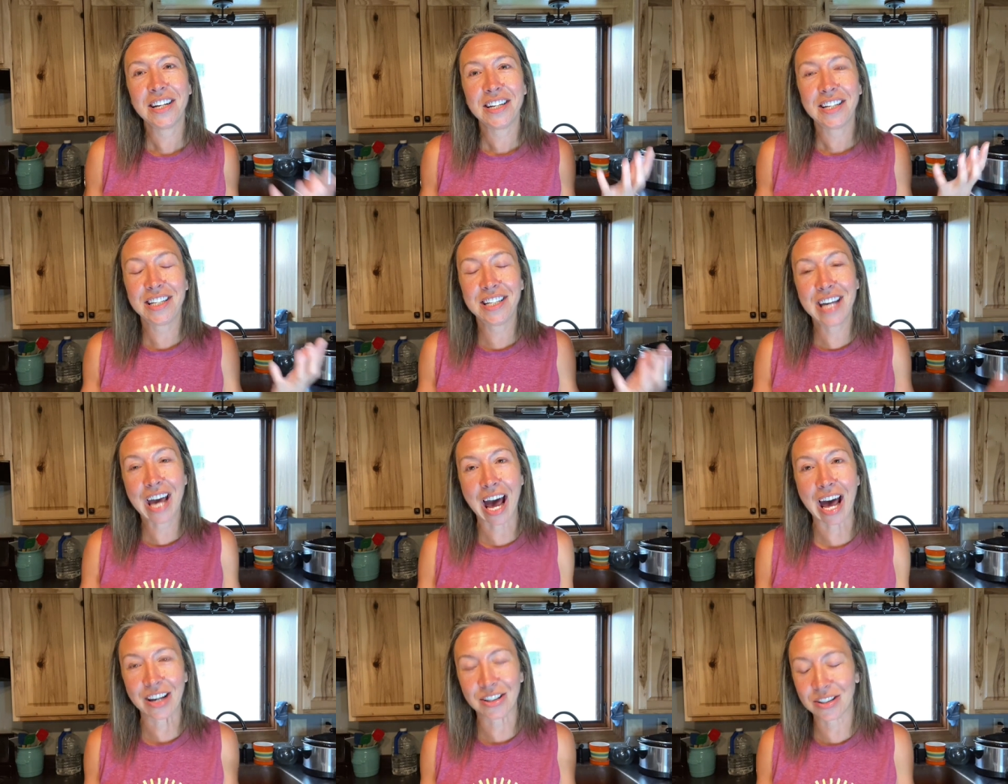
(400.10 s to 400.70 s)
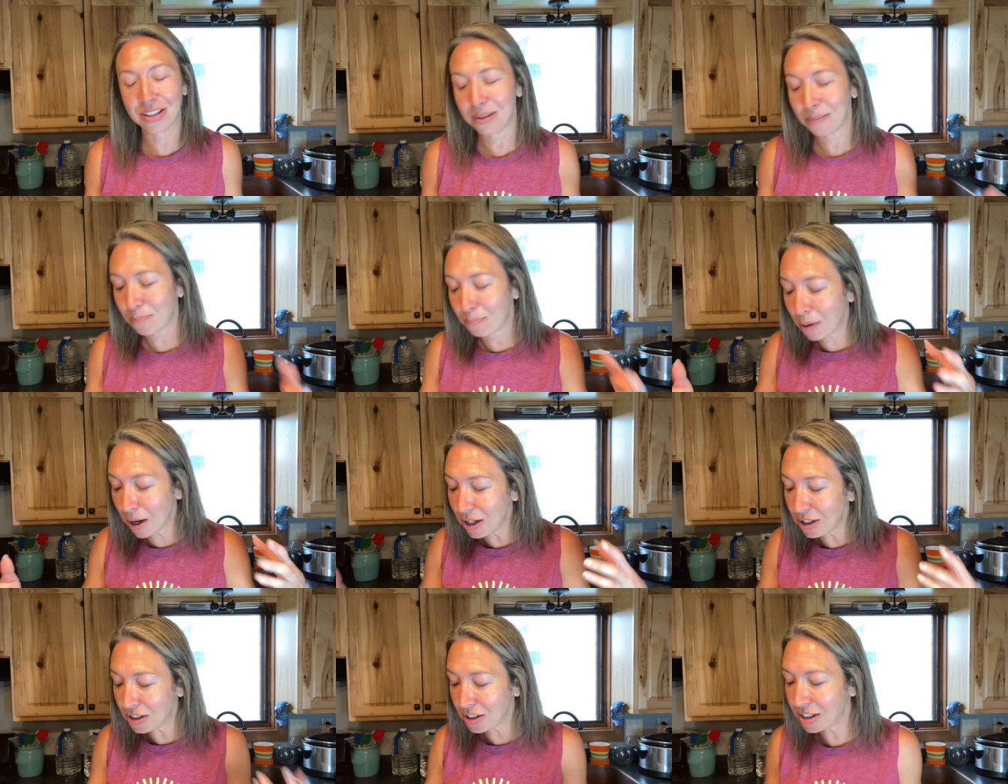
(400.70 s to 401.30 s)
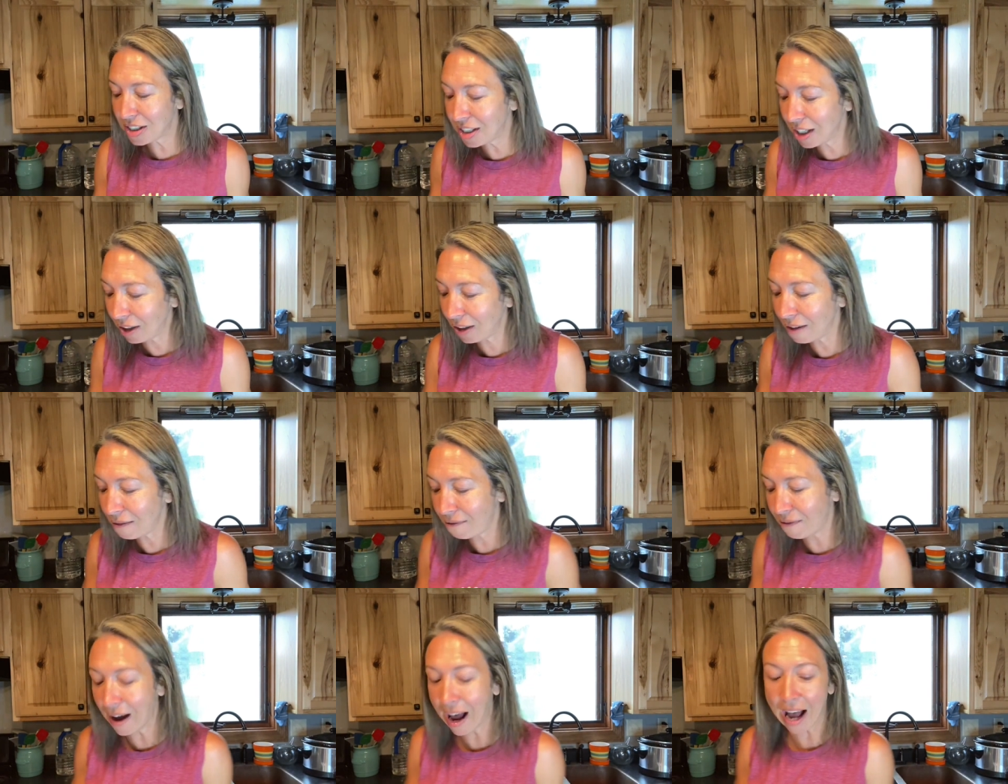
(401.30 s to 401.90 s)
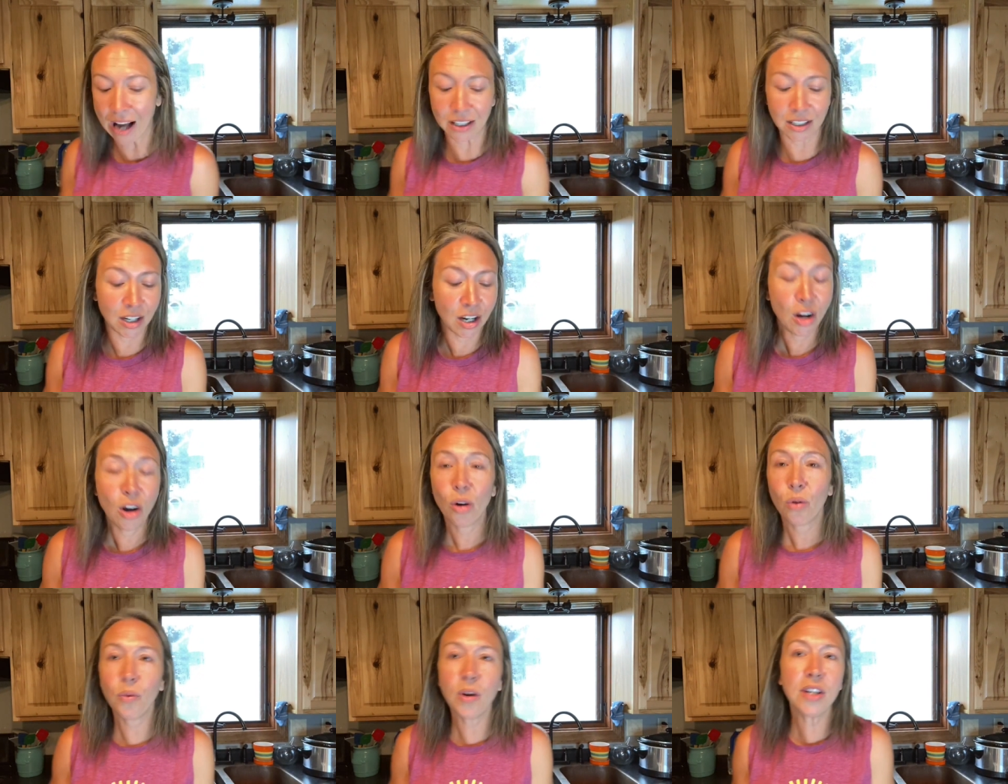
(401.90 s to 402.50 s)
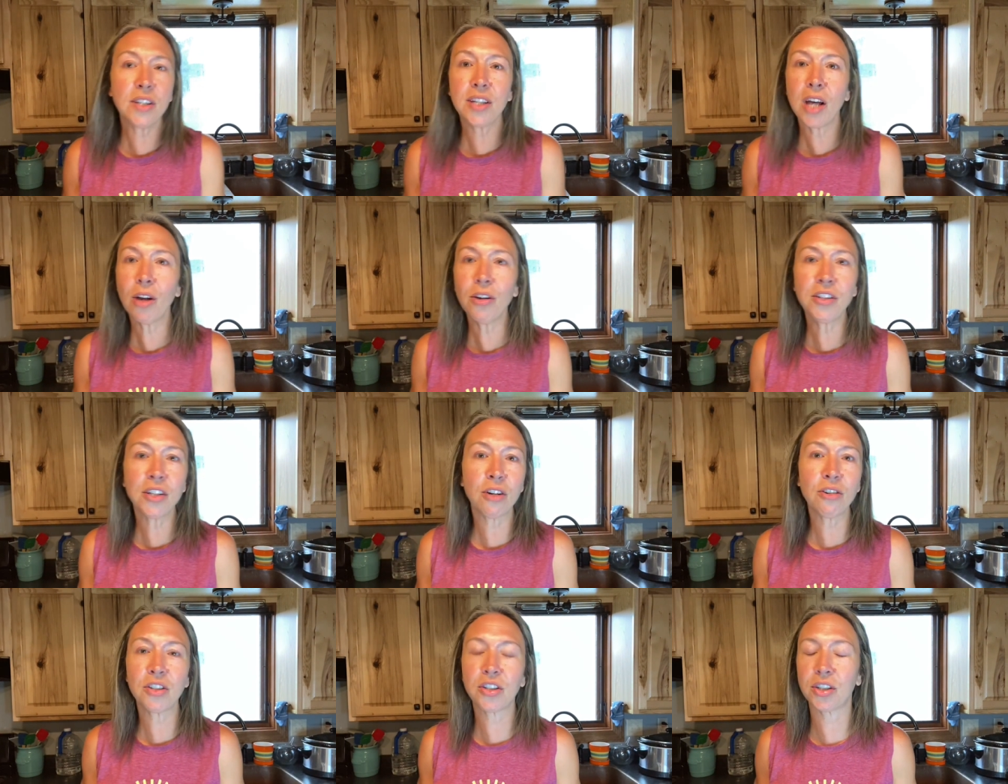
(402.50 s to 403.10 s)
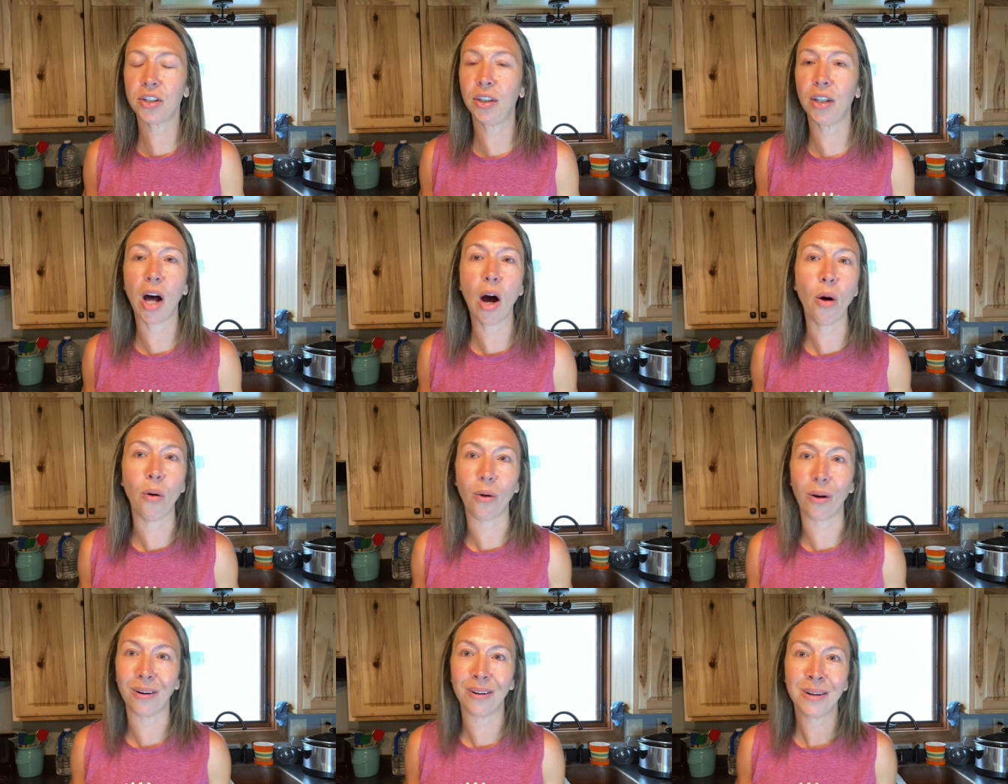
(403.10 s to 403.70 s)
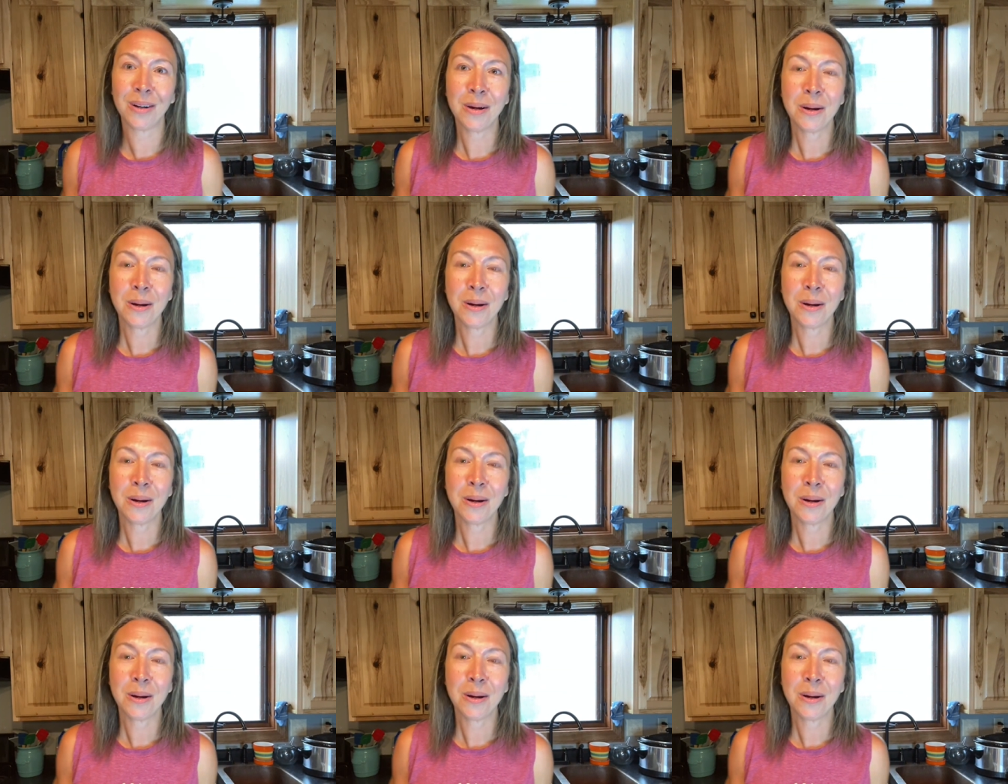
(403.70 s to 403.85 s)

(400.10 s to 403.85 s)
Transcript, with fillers: Yes, but it's still a fact. Results are slow.